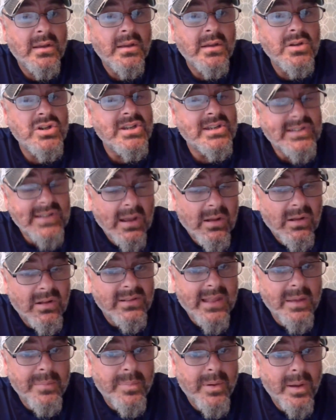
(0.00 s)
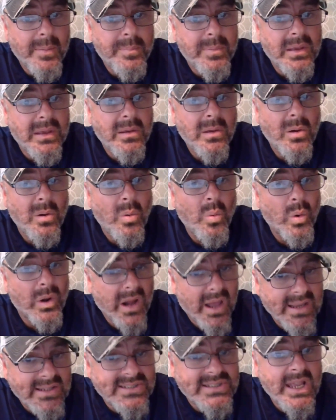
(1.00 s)
She's telling that puppy, what
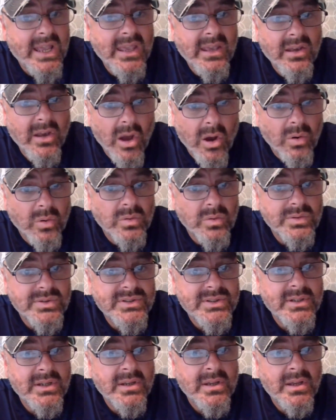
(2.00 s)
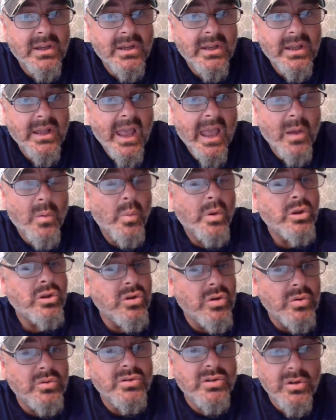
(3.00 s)
I say goes. And when
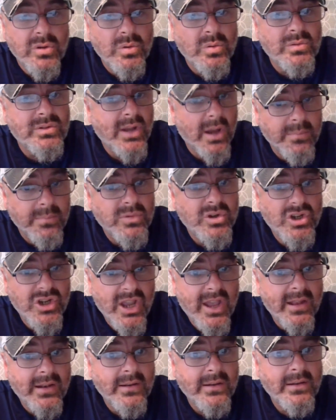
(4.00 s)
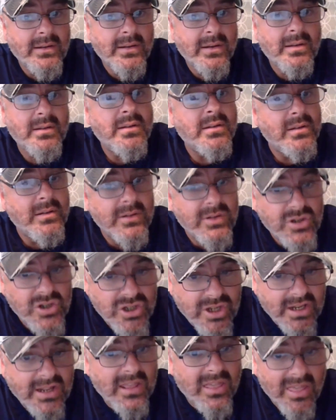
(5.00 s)
you do dumb shit,
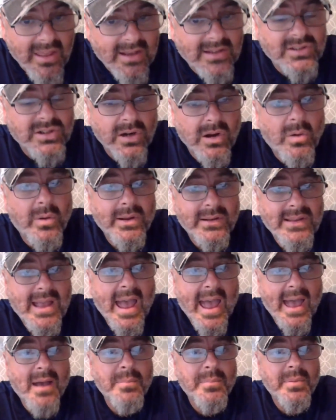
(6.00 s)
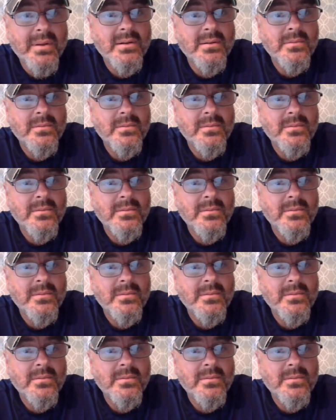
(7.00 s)
shitty things are going to happen,